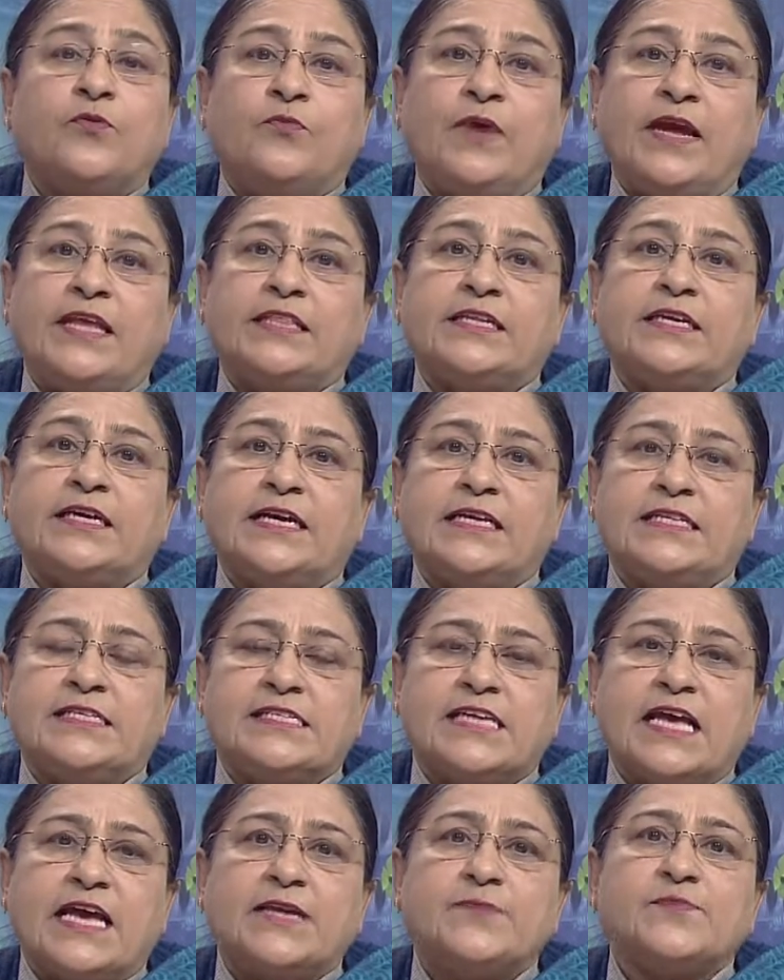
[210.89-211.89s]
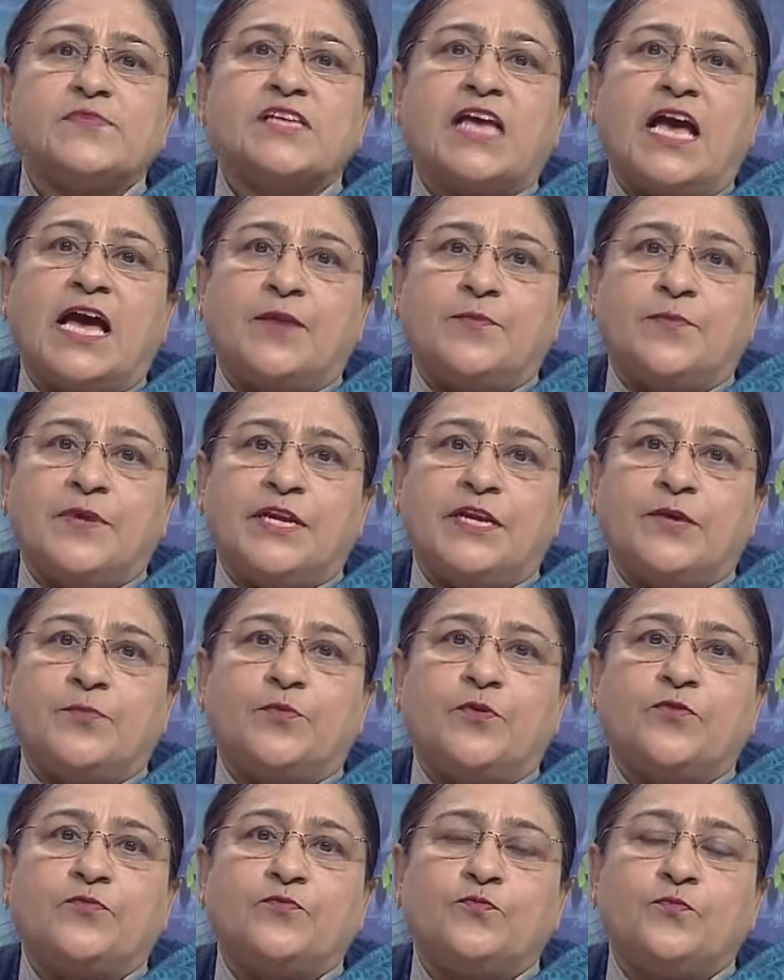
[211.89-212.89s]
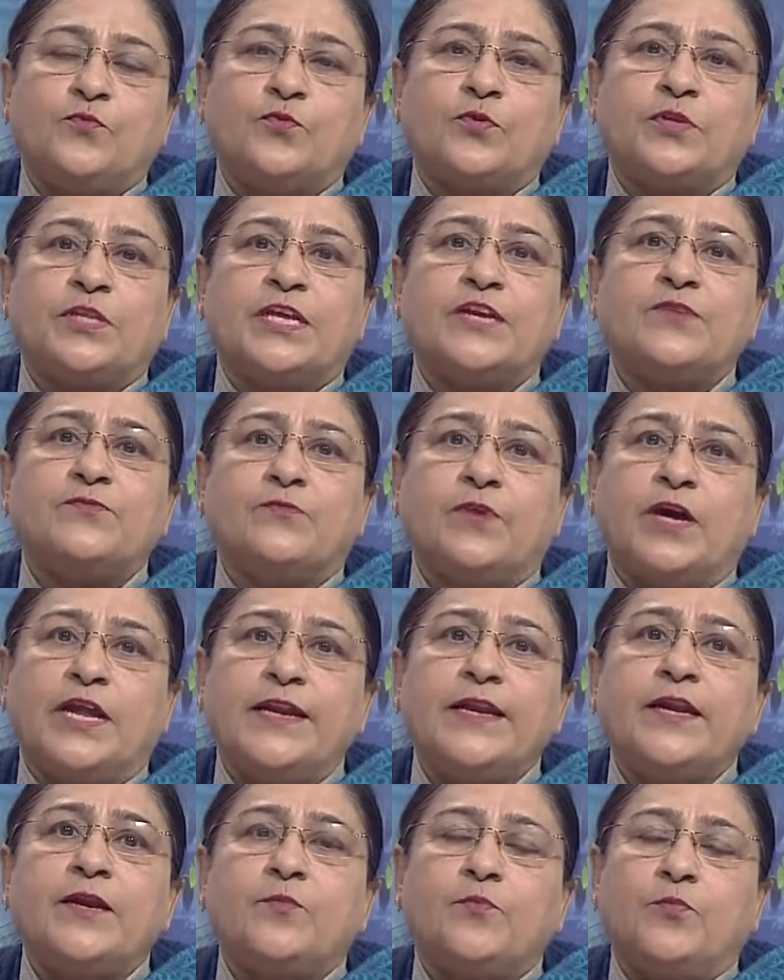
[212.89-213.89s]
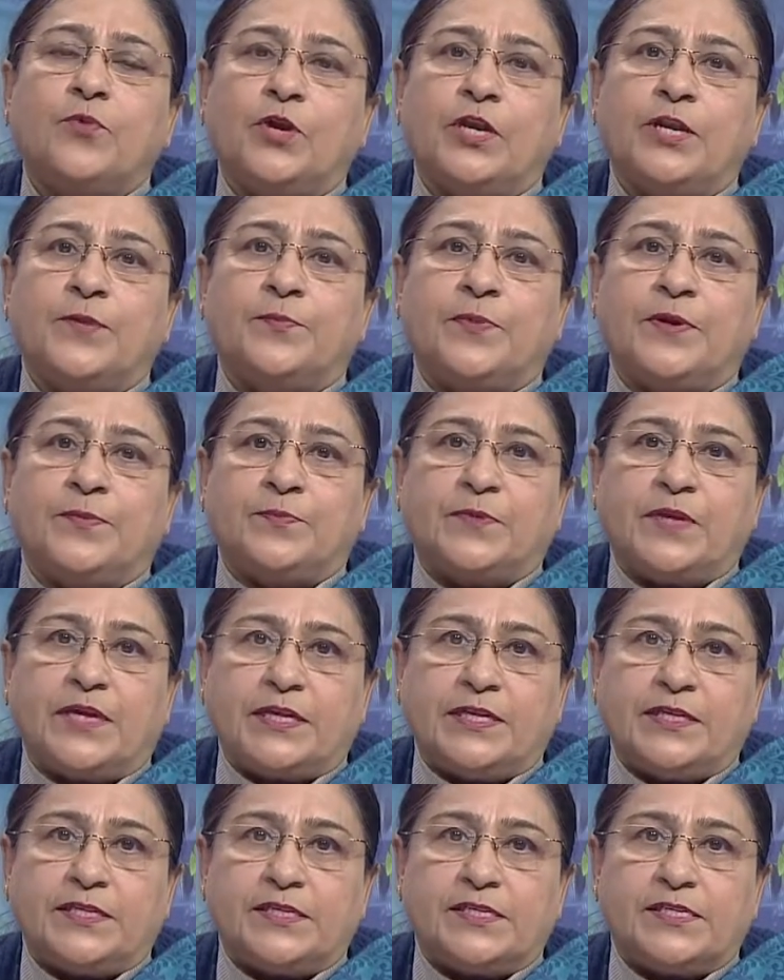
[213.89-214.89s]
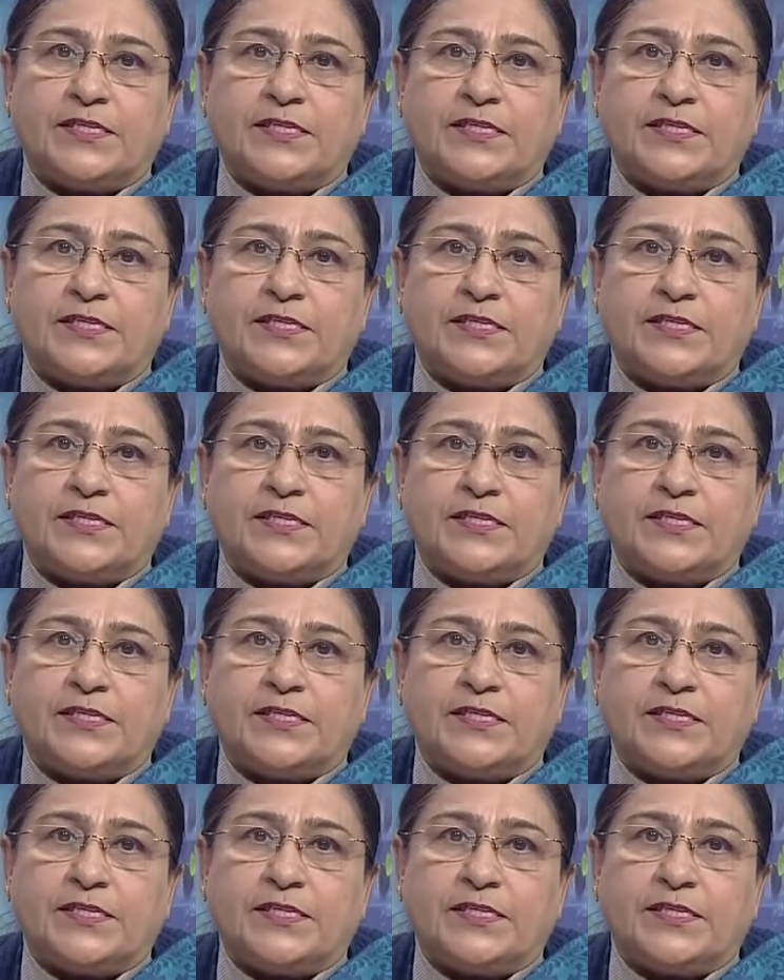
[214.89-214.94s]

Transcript: while the enzymes are made up of more than one polypeptide.